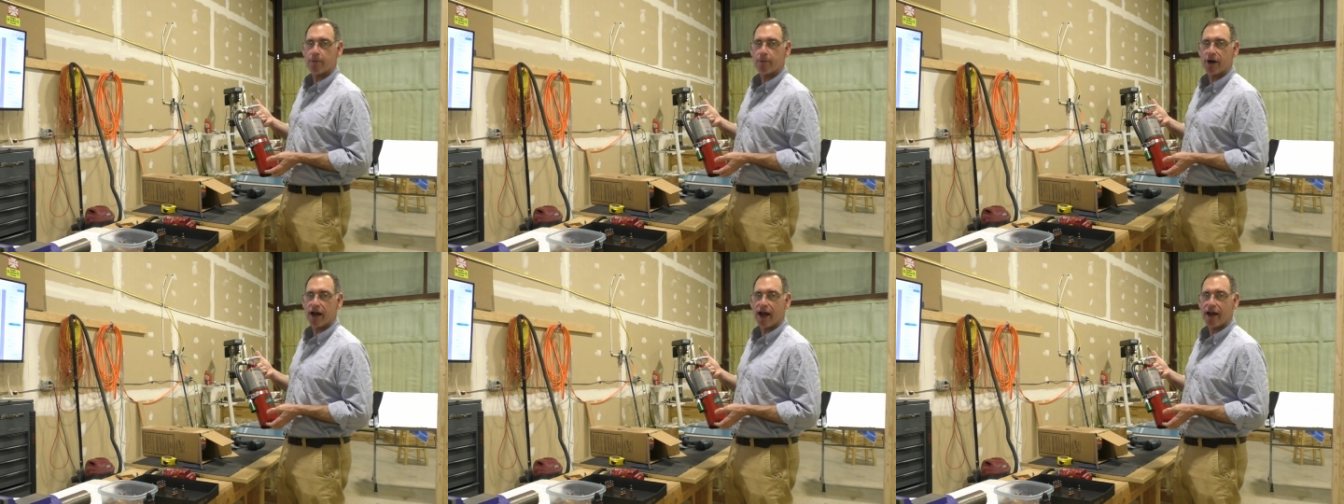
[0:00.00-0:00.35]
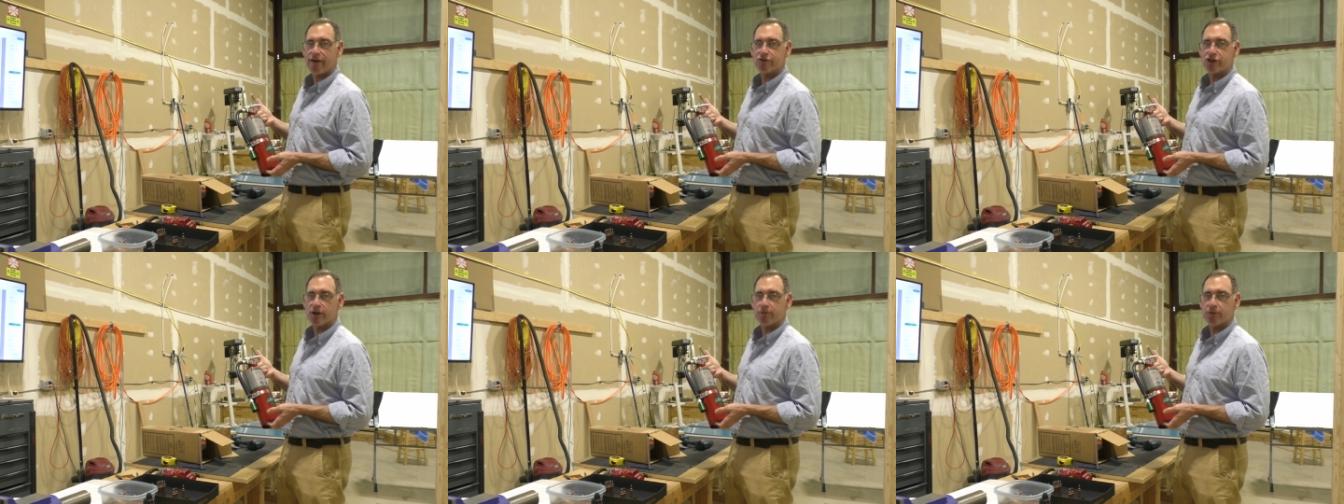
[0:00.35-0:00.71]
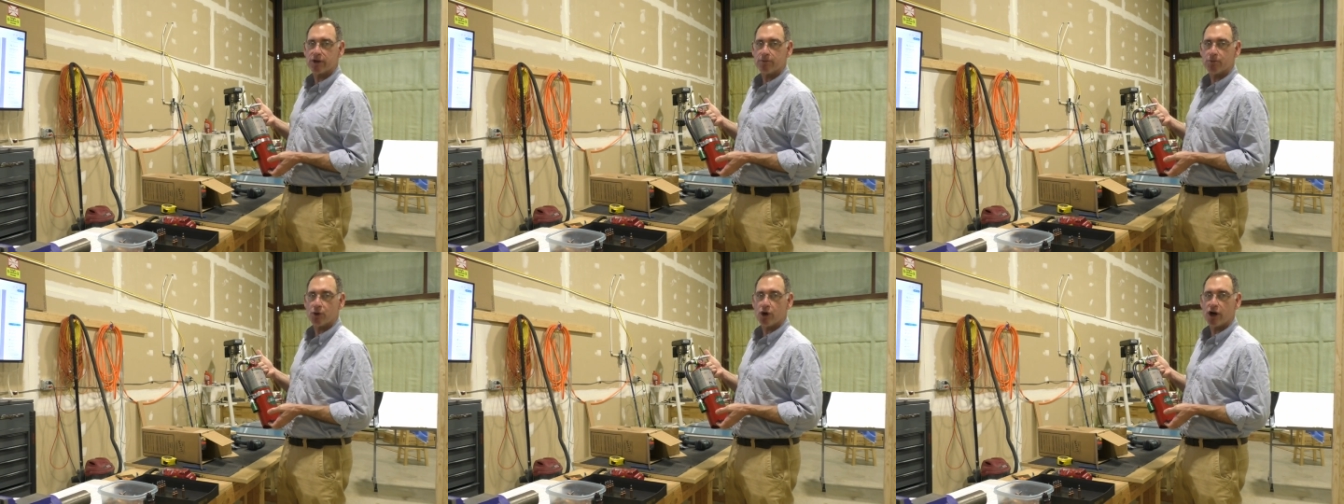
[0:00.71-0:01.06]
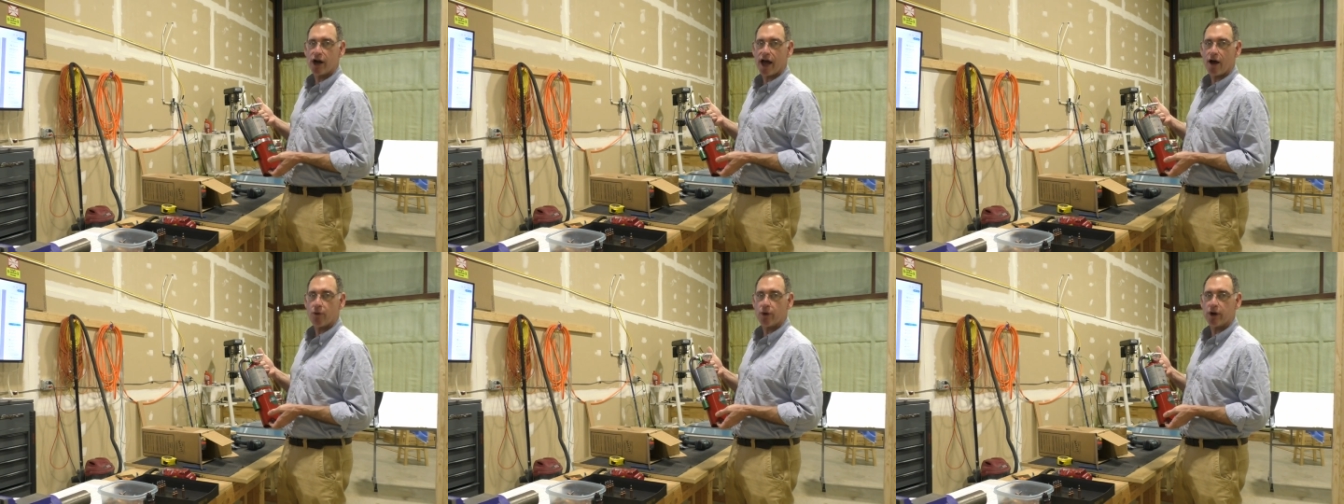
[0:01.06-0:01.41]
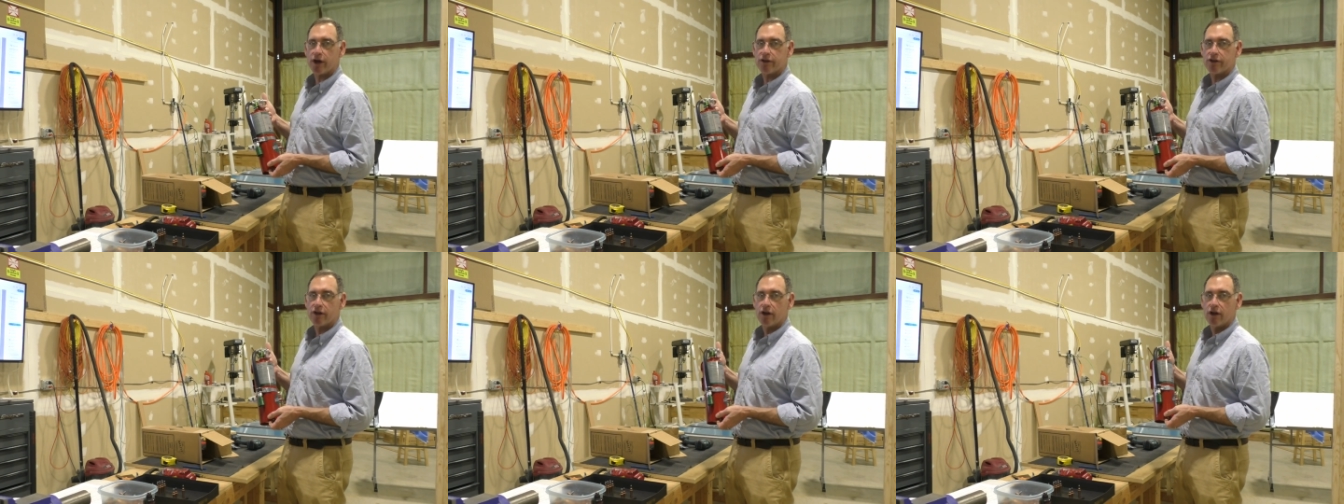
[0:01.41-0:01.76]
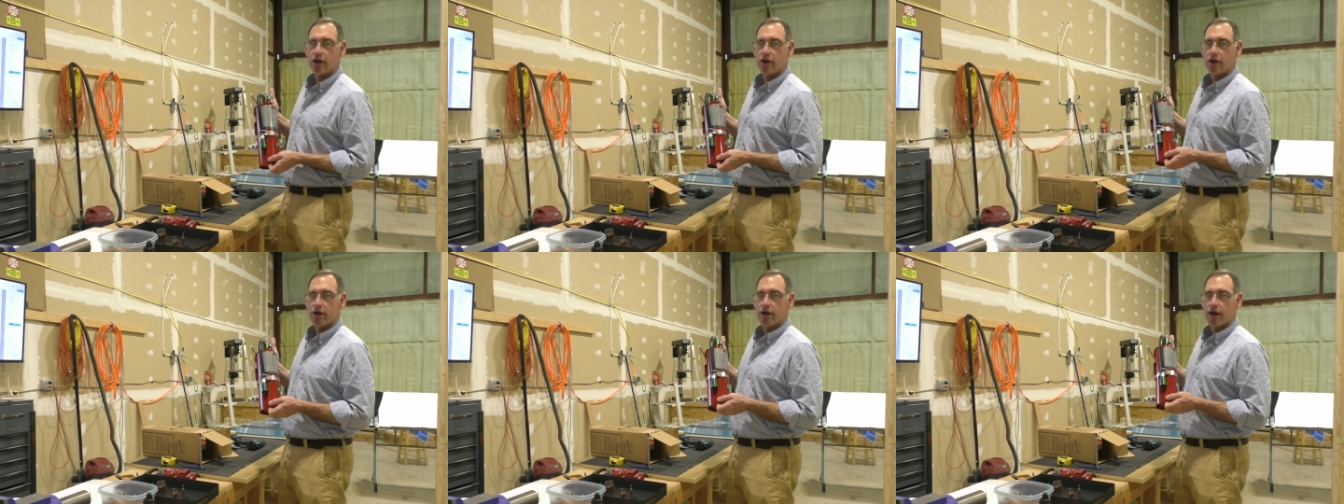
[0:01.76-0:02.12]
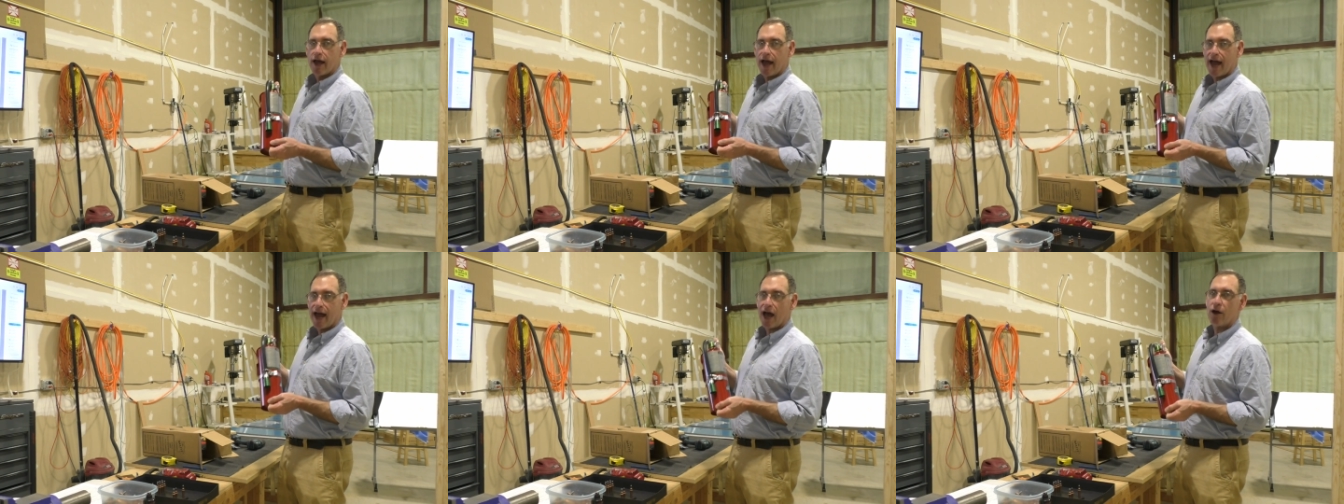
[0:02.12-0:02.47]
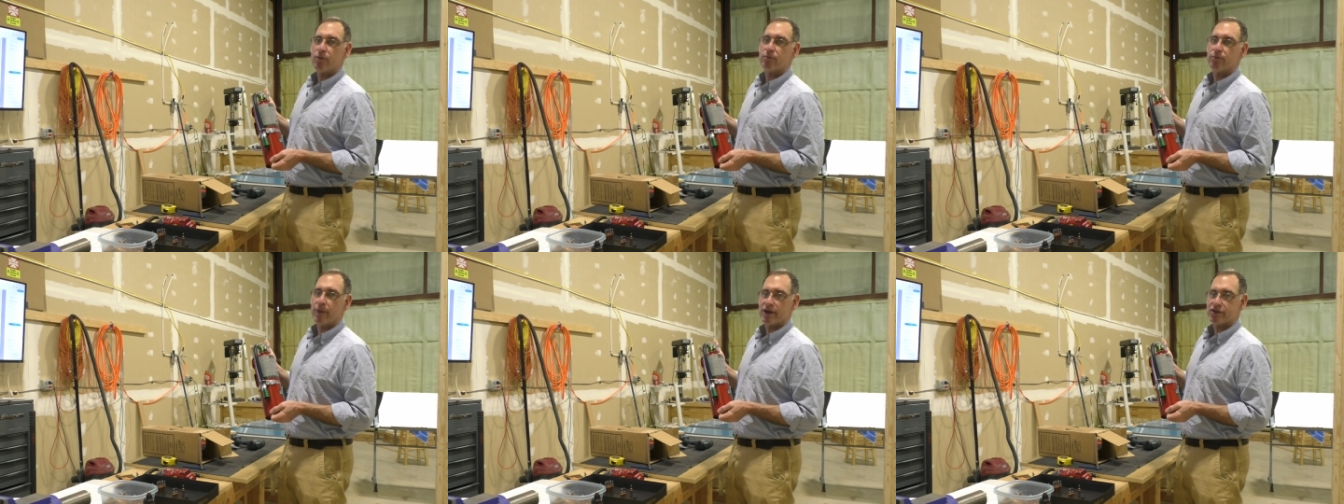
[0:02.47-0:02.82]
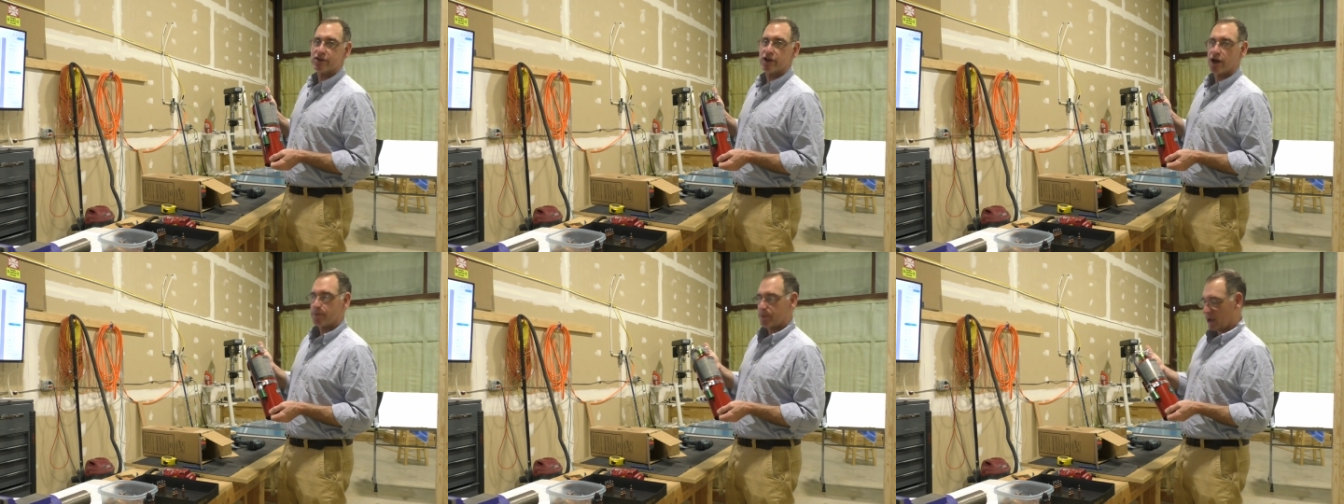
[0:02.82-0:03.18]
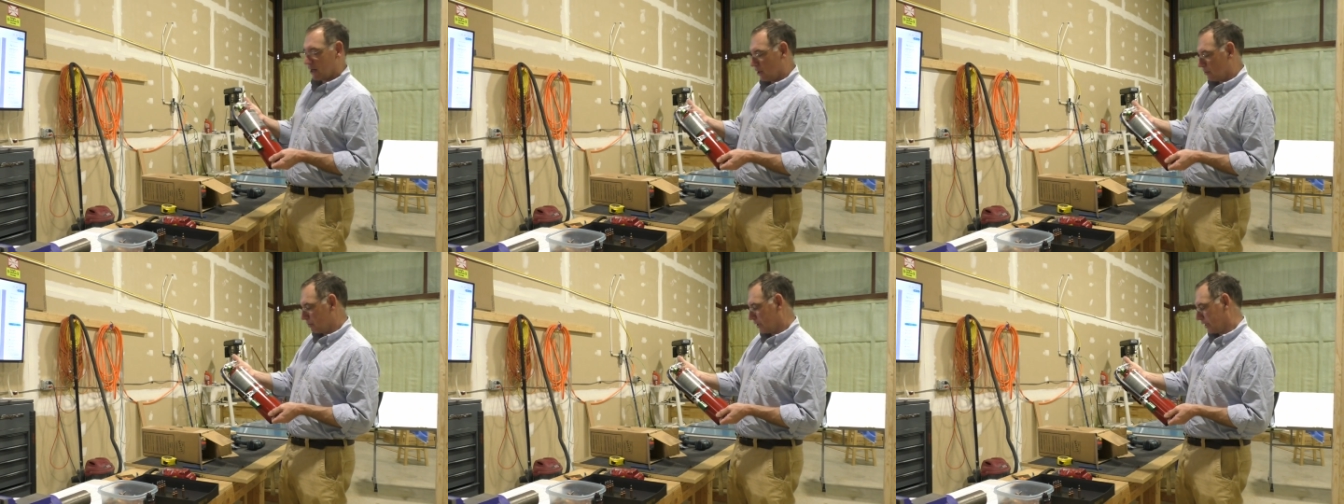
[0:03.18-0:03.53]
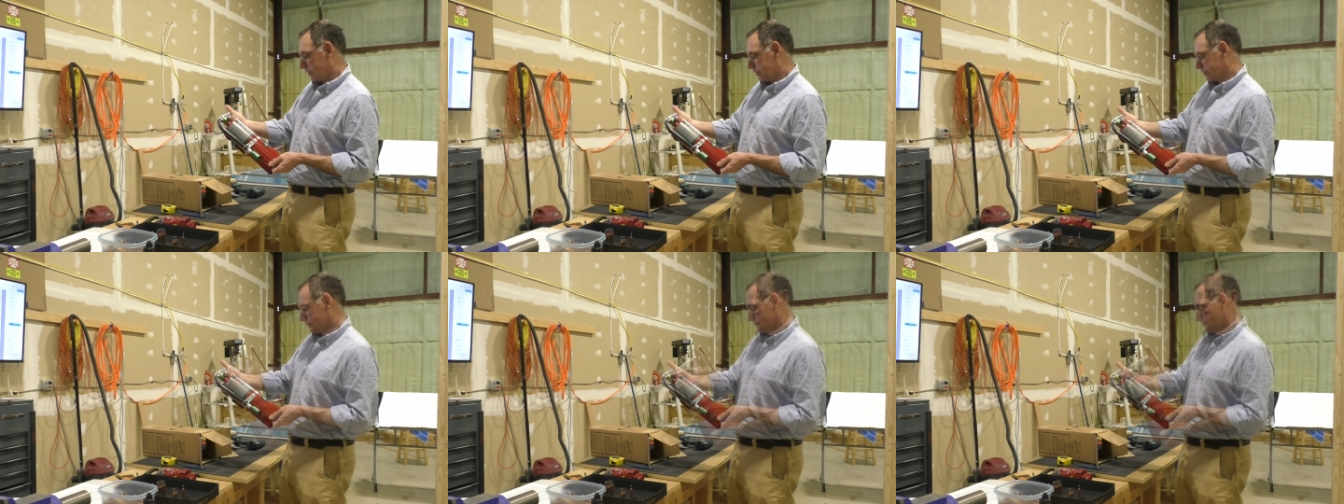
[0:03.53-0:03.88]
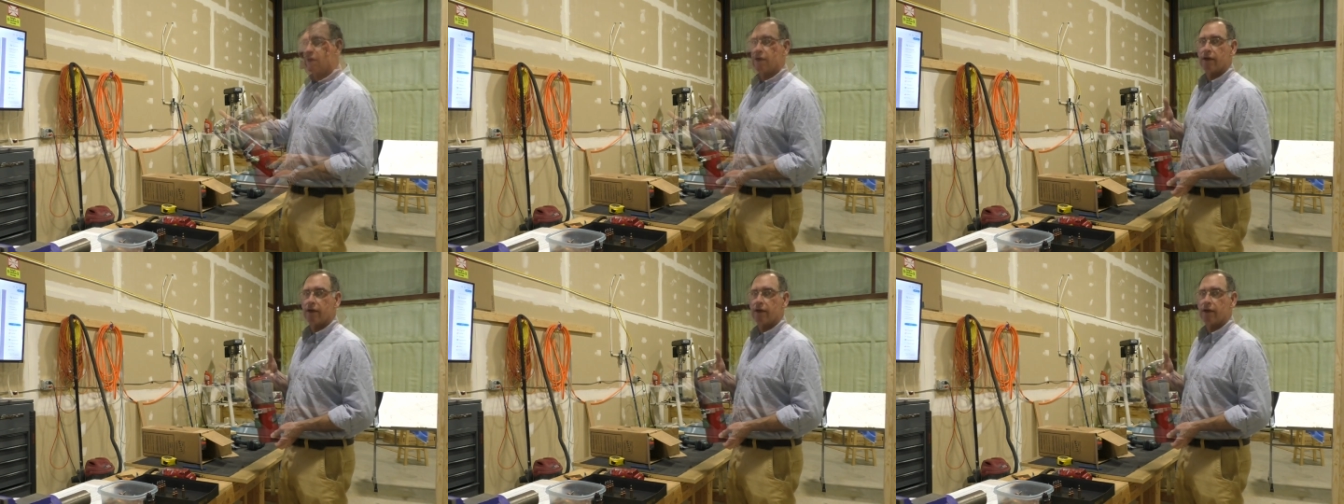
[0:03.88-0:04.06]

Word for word: I'm gonna have something to put it out with, out messing up my airplanes.